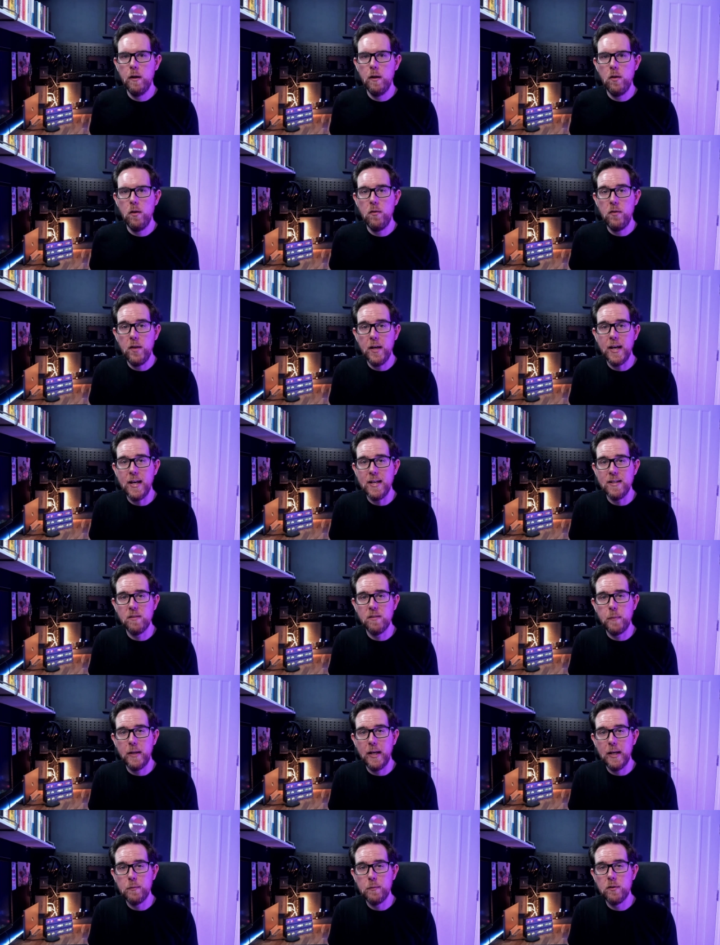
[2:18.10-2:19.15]
The thing is,
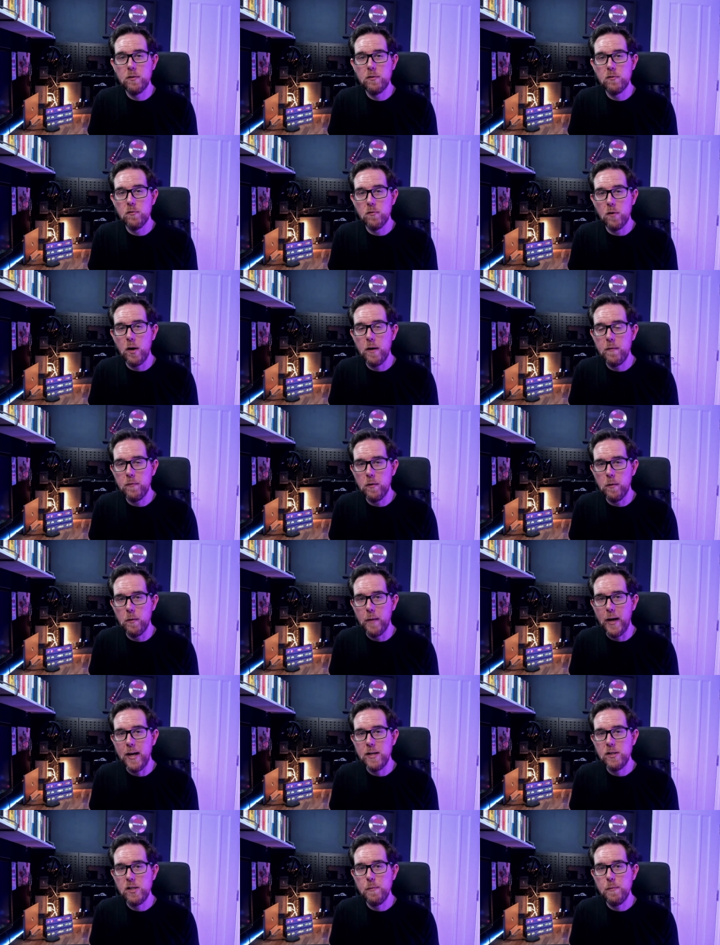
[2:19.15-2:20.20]
being able to derive them
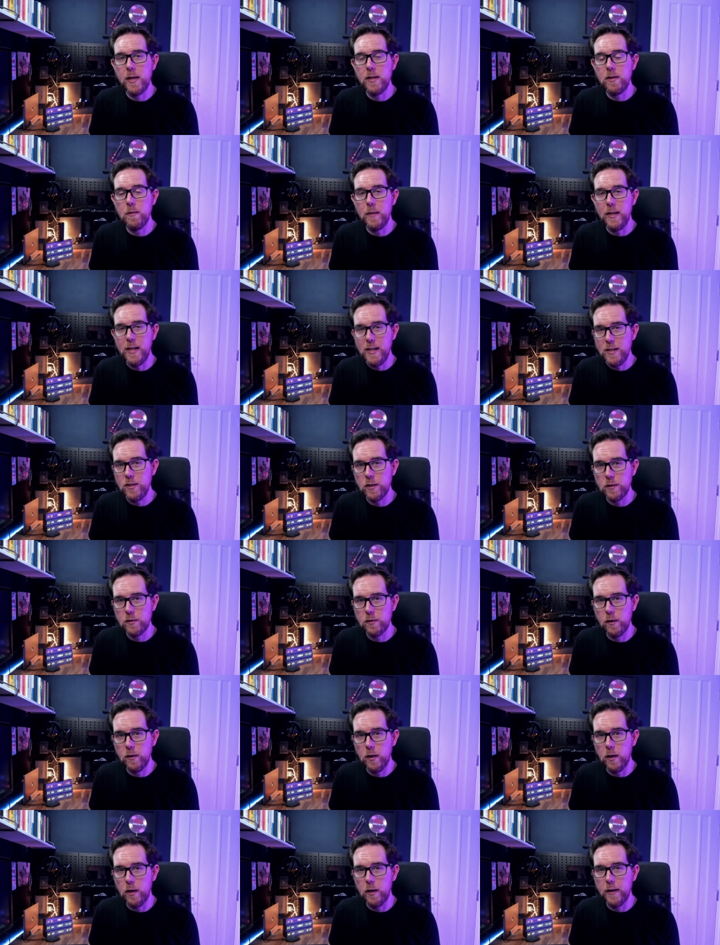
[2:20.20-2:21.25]
actually made them easier to
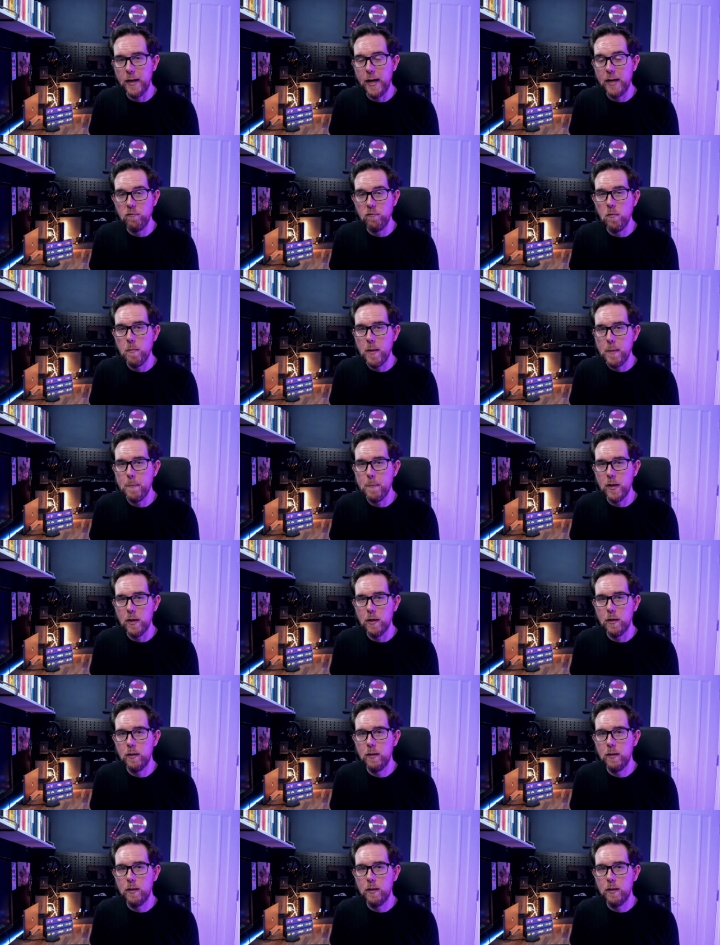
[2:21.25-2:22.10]
learn and remember.